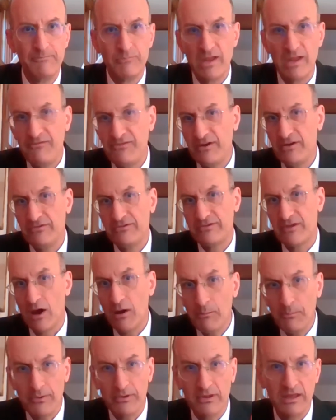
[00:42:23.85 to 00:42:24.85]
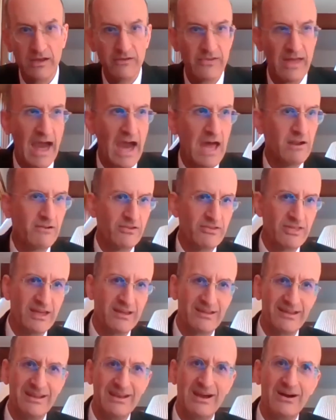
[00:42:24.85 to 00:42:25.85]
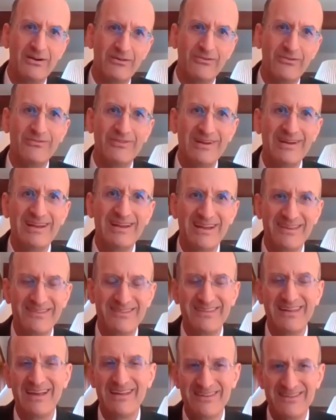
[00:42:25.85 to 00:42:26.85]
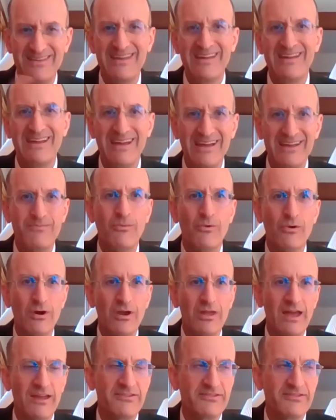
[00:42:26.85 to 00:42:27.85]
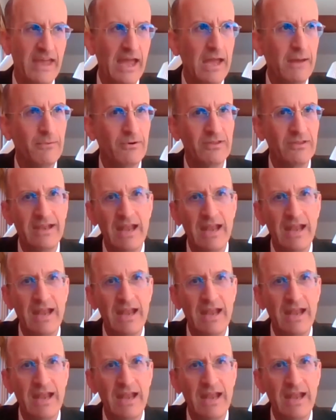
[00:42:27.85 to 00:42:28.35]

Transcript: If you don't believe that, or you think it's more or less stable,